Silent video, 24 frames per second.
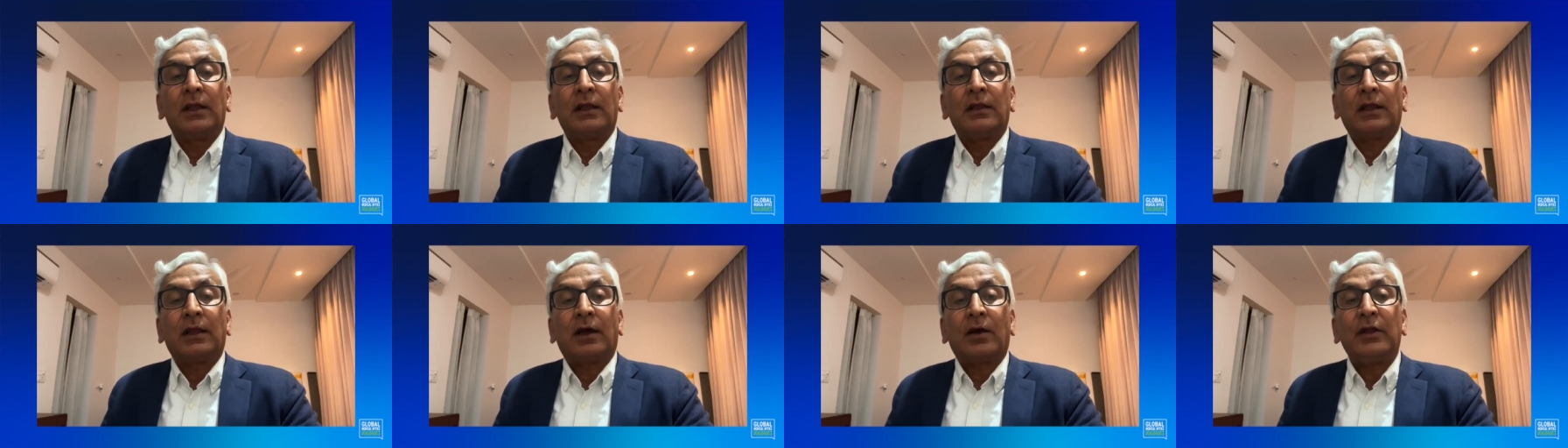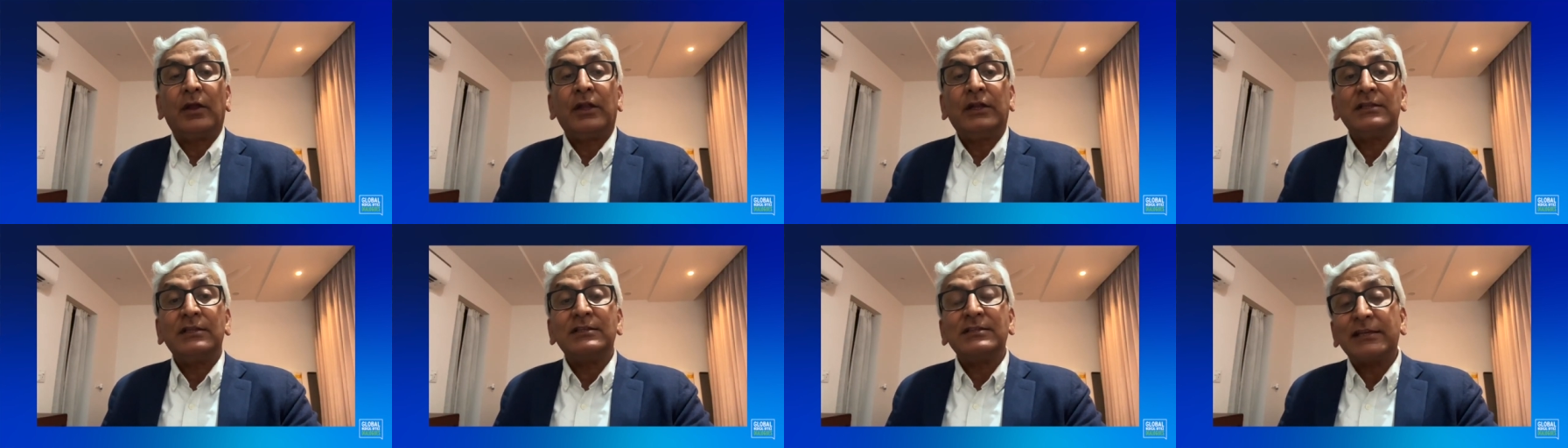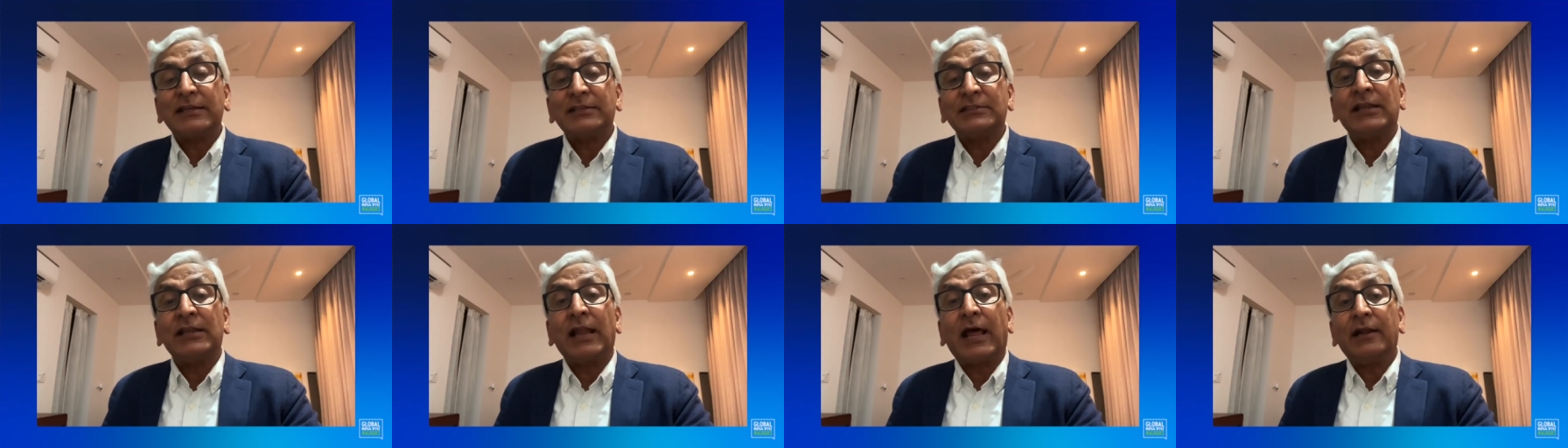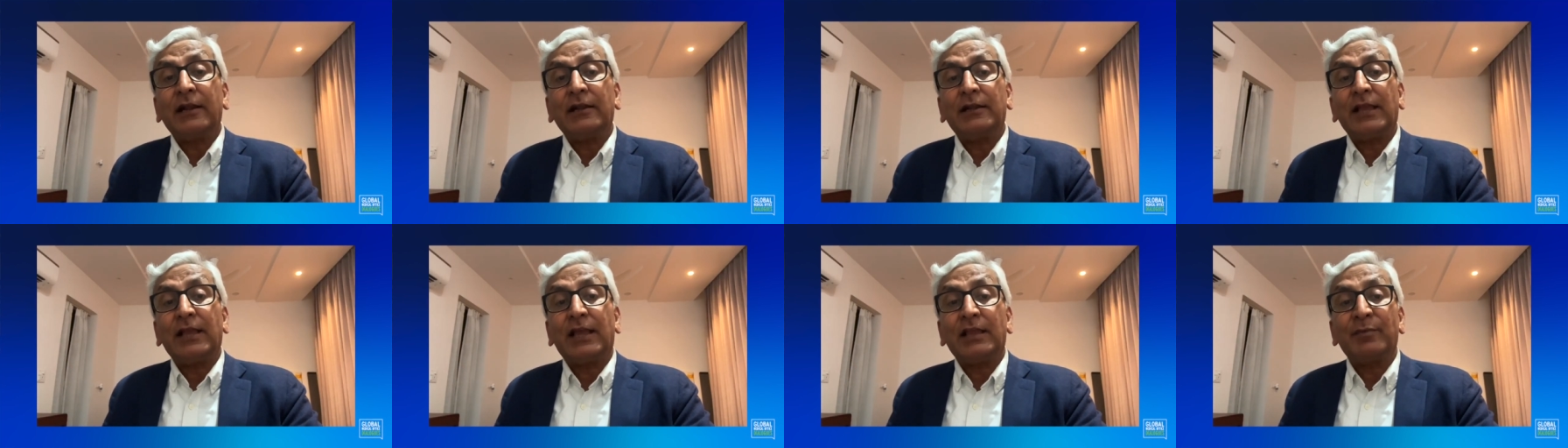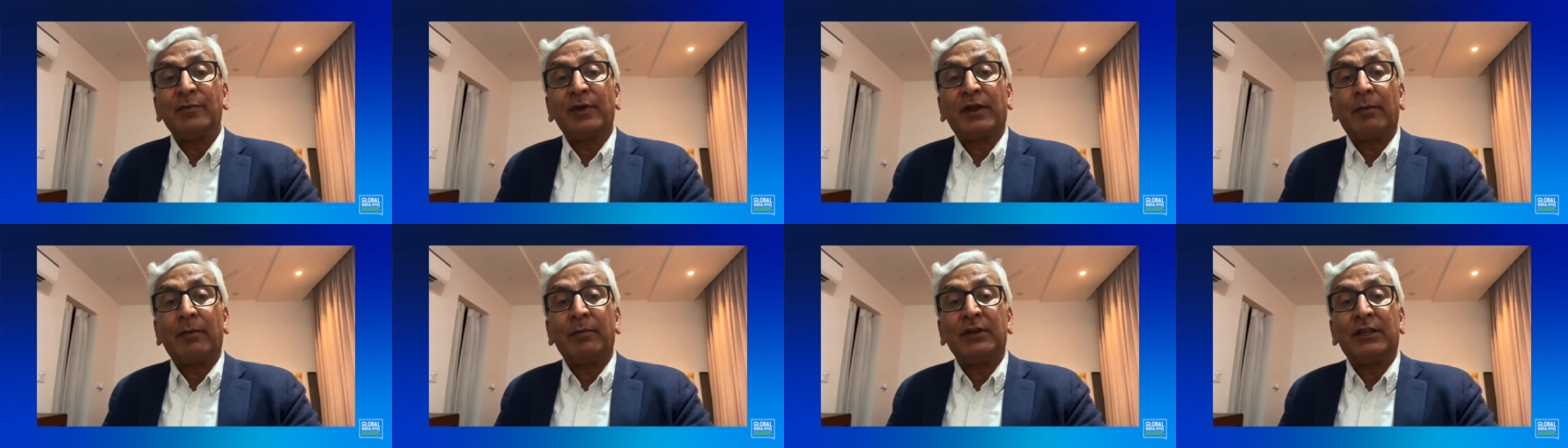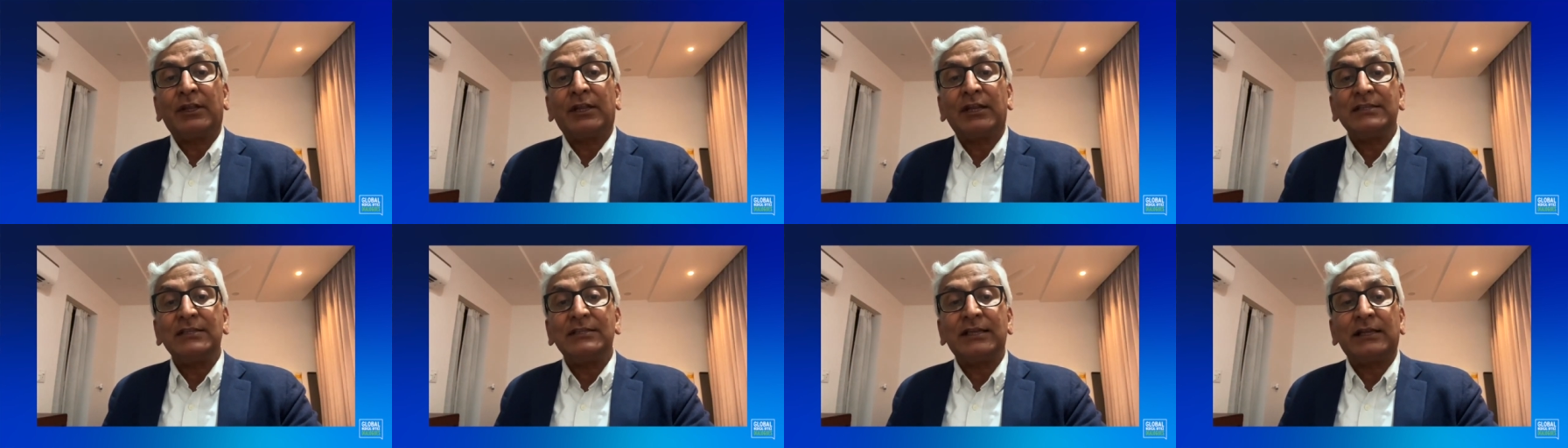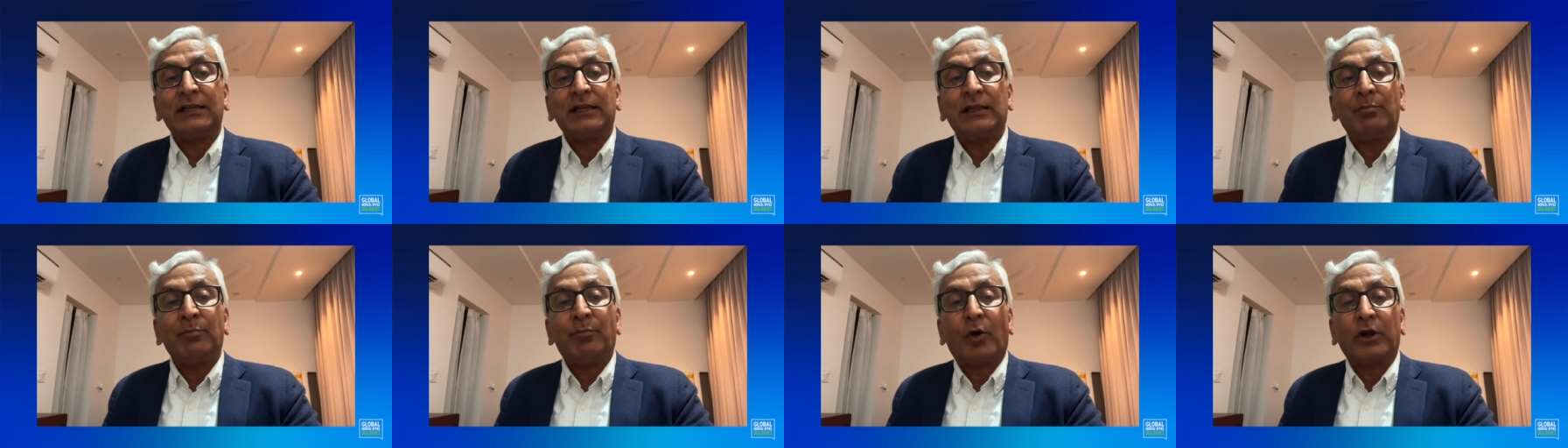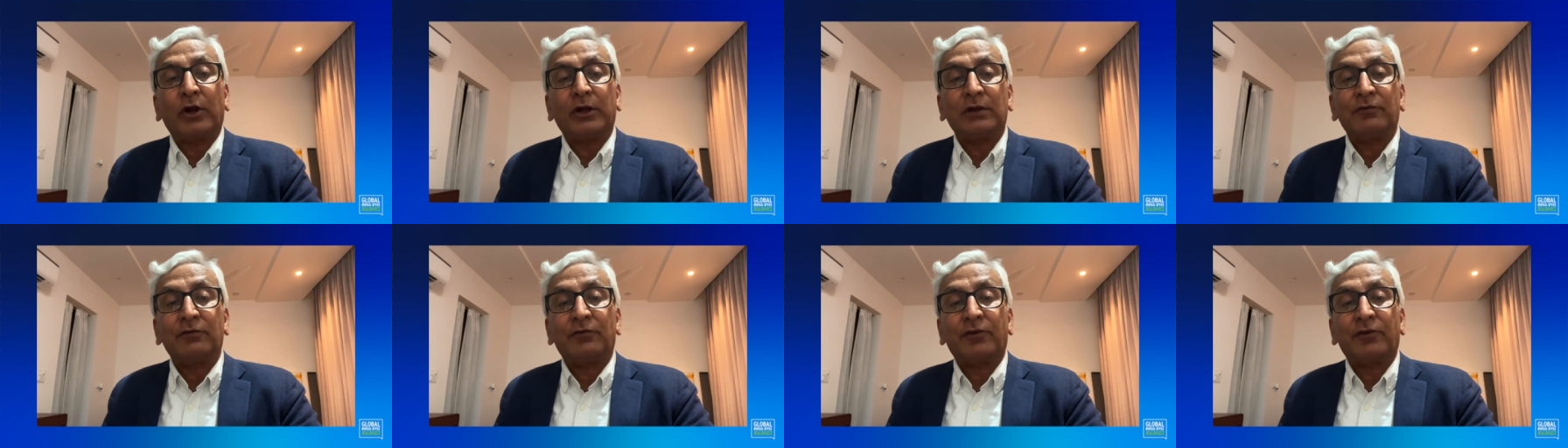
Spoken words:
Now, intersectionality has become increasingly important